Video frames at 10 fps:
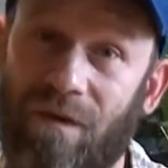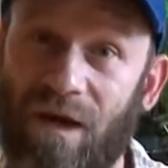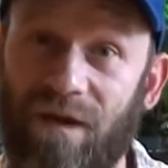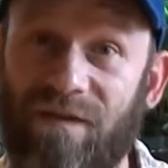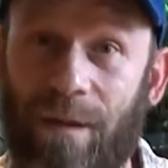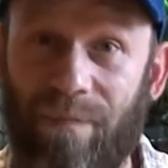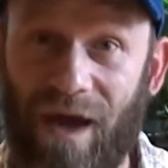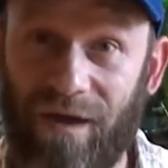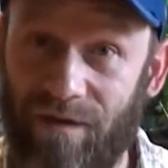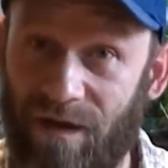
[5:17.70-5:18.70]
It's not
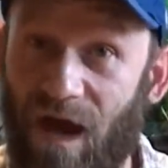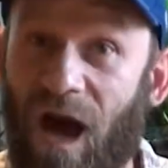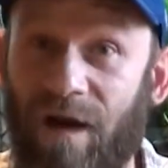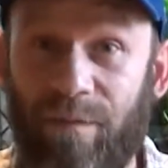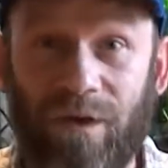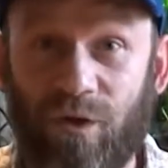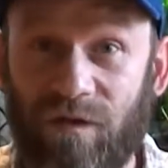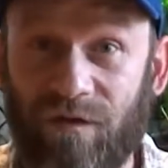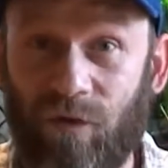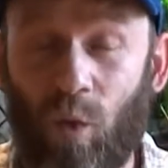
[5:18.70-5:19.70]
bad. I've been
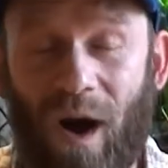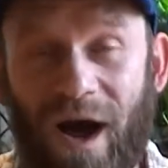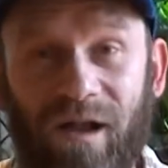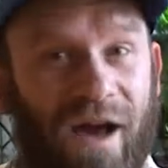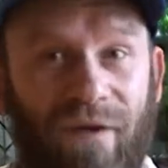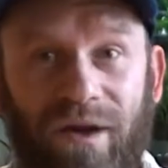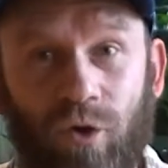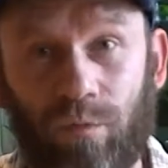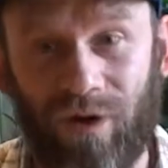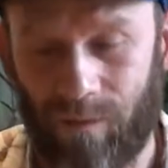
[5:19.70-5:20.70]
using it for a while. I've had
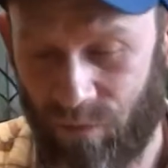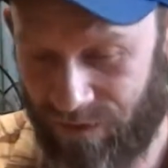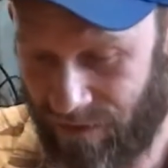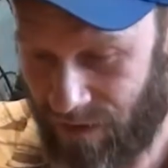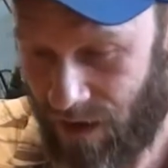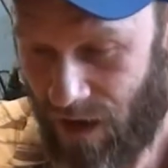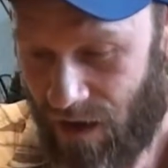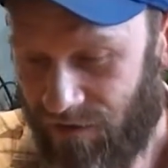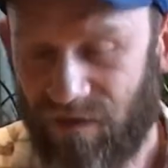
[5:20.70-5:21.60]
no problem with it.